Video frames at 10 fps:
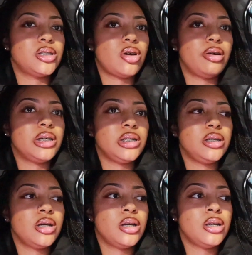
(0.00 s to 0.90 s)
it's
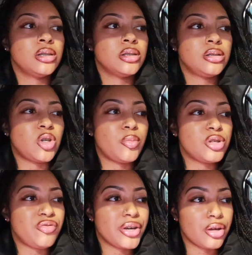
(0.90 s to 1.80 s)
already so
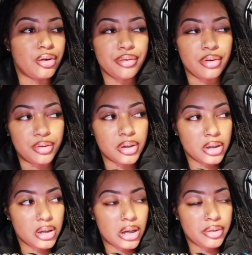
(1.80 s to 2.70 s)
much fucking going
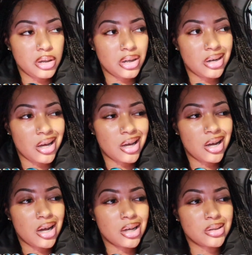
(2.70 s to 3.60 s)
on down here, and I,
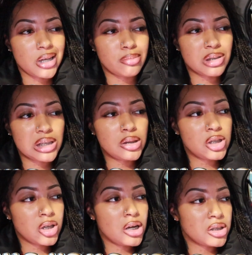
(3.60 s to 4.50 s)
I'm slowly
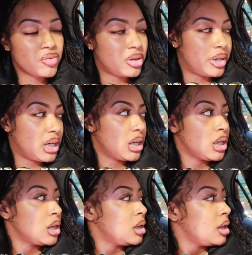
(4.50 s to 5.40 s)
starting to regret
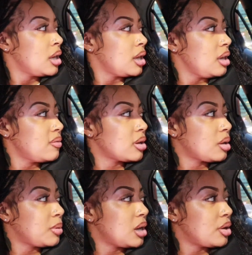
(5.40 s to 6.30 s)
even
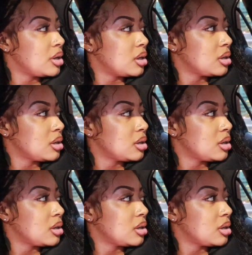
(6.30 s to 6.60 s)
coming down here.